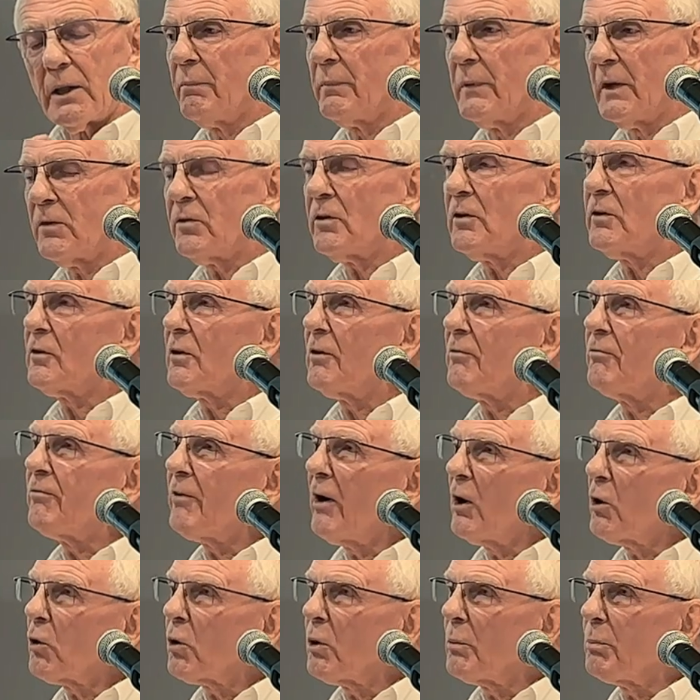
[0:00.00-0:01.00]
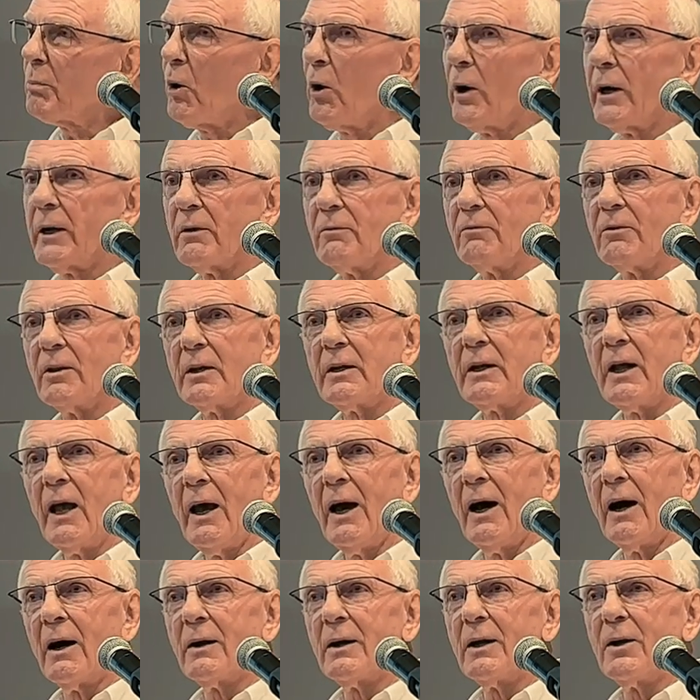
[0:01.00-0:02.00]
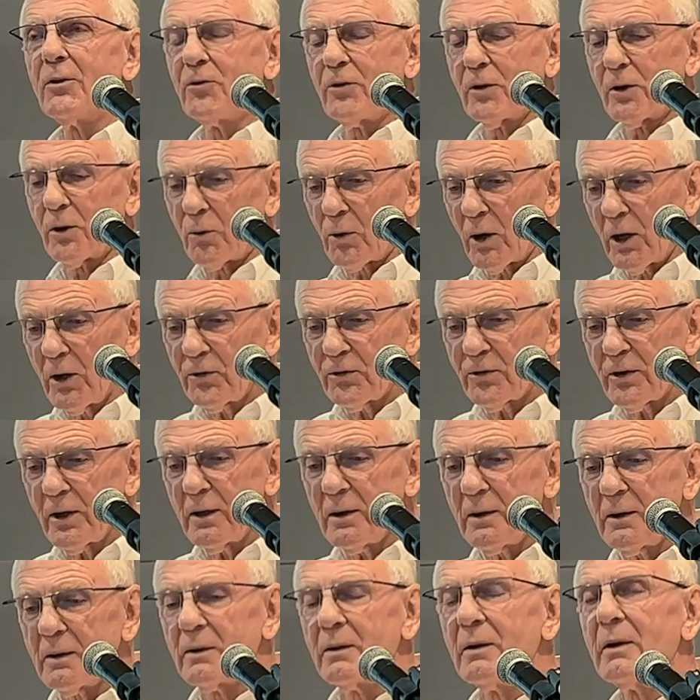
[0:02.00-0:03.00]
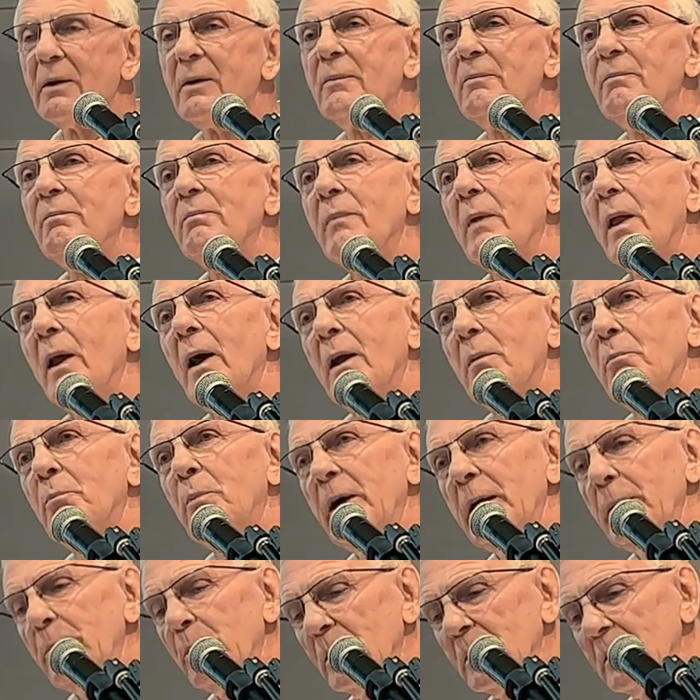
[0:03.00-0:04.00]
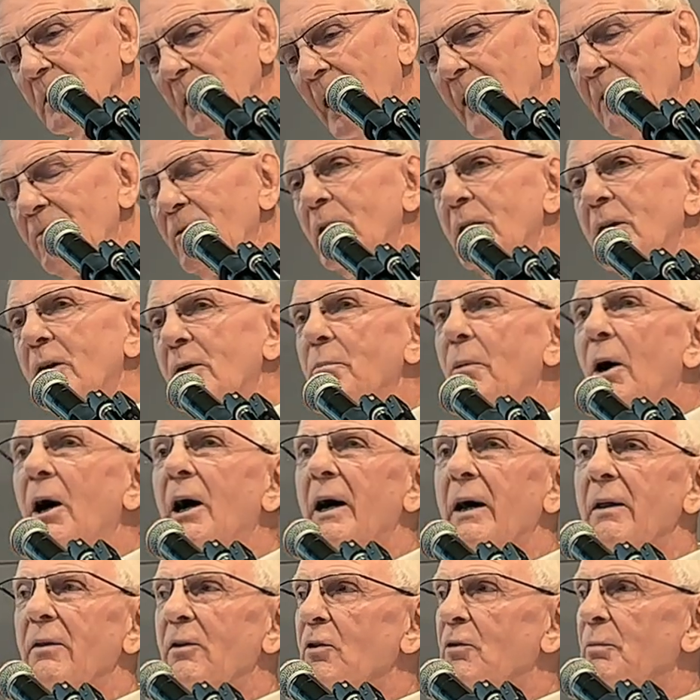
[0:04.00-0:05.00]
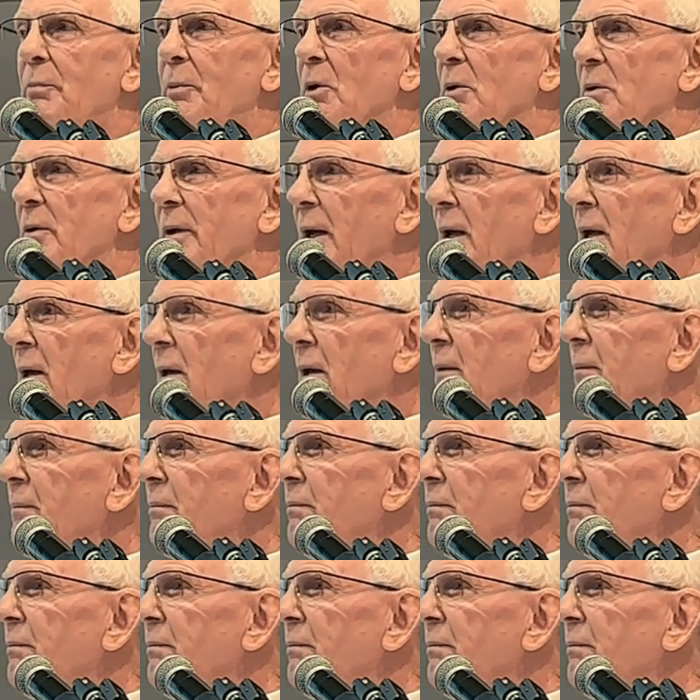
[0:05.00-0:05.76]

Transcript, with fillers: This is the focal point of the town. It's grosser, and people love and admire this building,